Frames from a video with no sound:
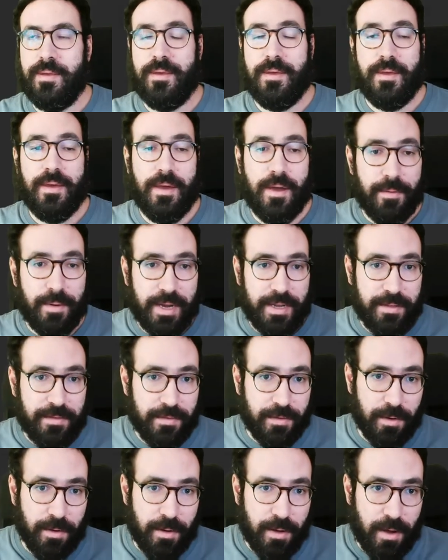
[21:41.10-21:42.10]
All right,
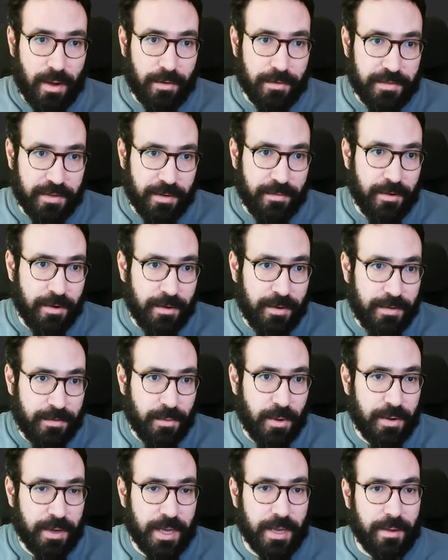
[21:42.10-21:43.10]
so our server is
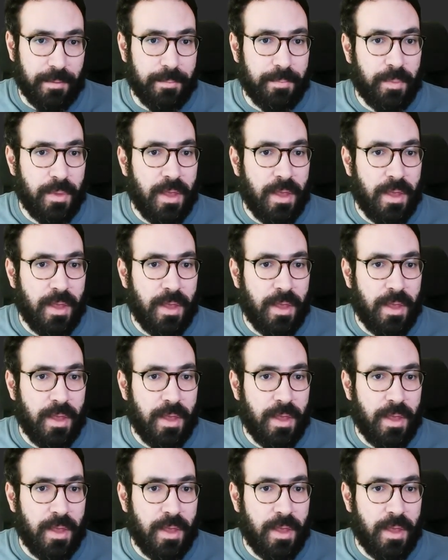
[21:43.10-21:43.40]
working.